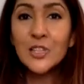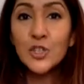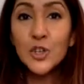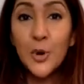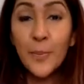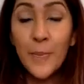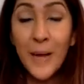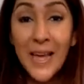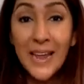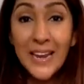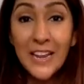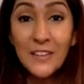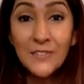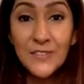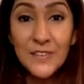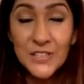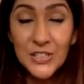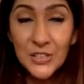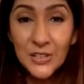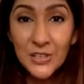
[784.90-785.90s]
a traumatic
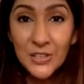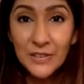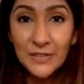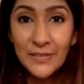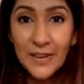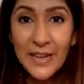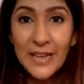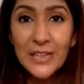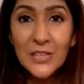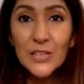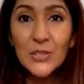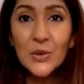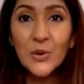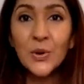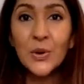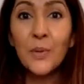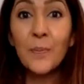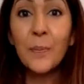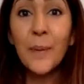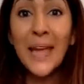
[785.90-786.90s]
physical event,
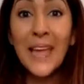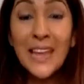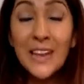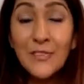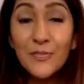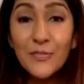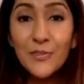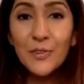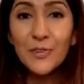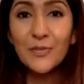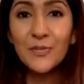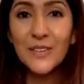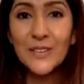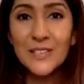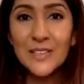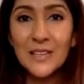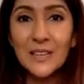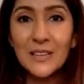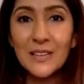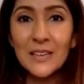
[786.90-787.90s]
or a painful
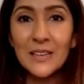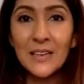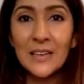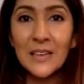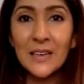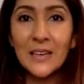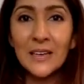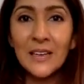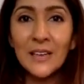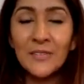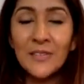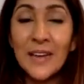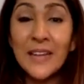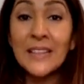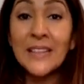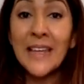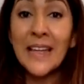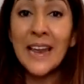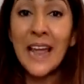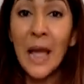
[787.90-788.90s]
physical
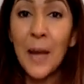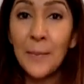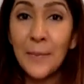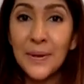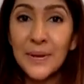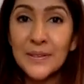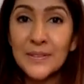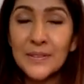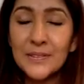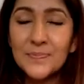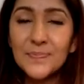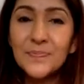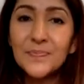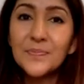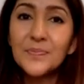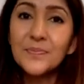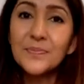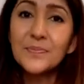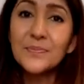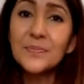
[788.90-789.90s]
event that happened.
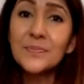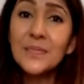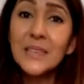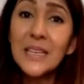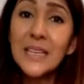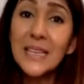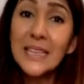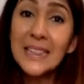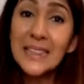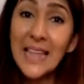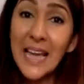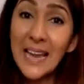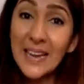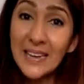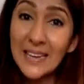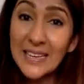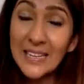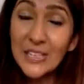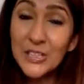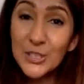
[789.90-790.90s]

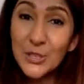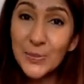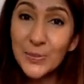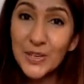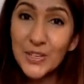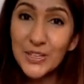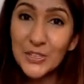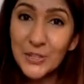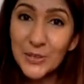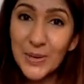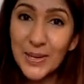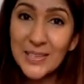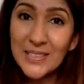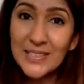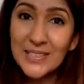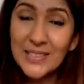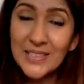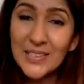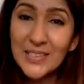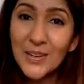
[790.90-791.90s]
That needs to be
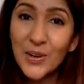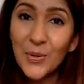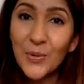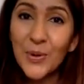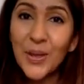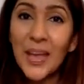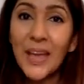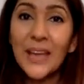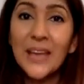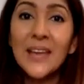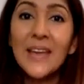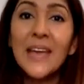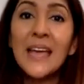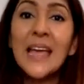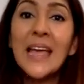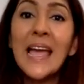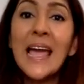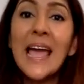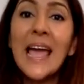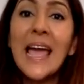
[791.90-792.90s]
addressed, okay?
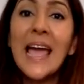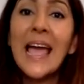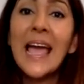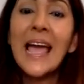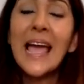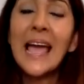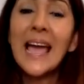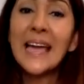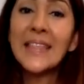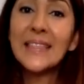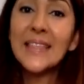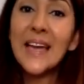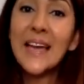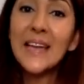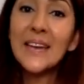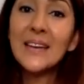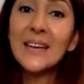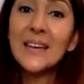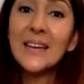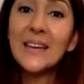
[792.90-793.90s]
And
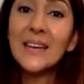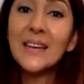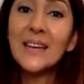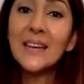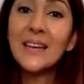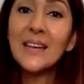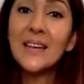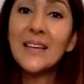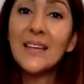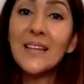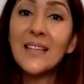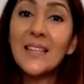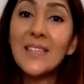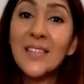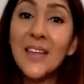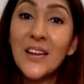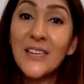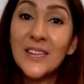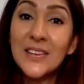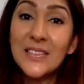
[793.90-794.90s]
then
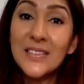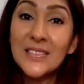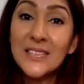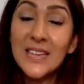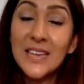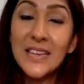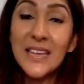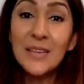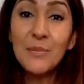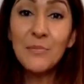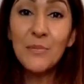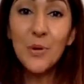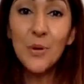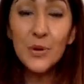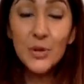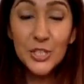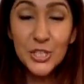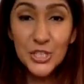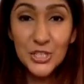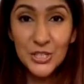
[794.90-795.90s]
there is the
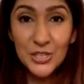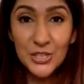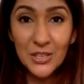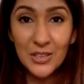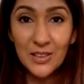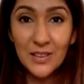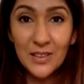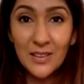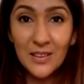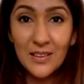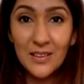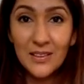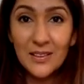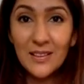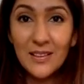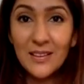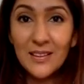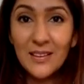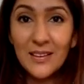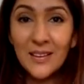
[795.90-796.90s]
emotional
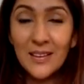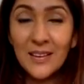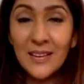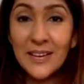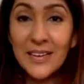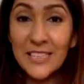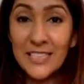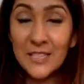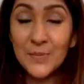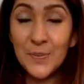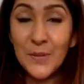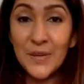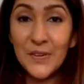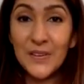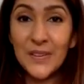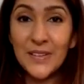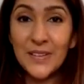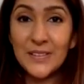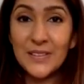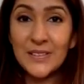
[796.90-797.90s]

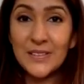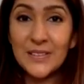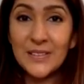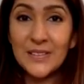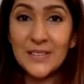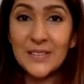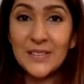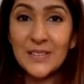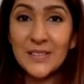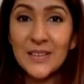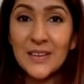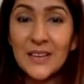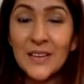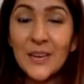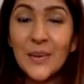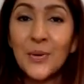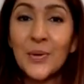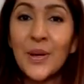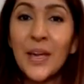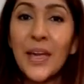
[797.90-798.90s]
experience,
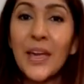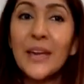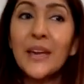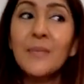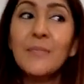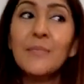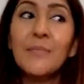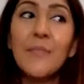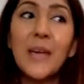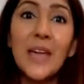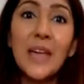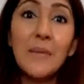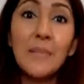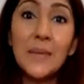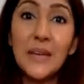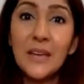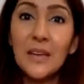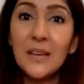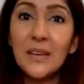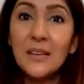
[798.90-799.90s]
okay?
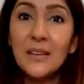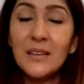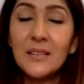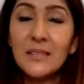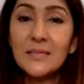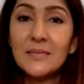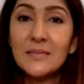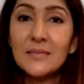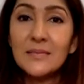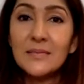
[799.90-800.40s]
Maybe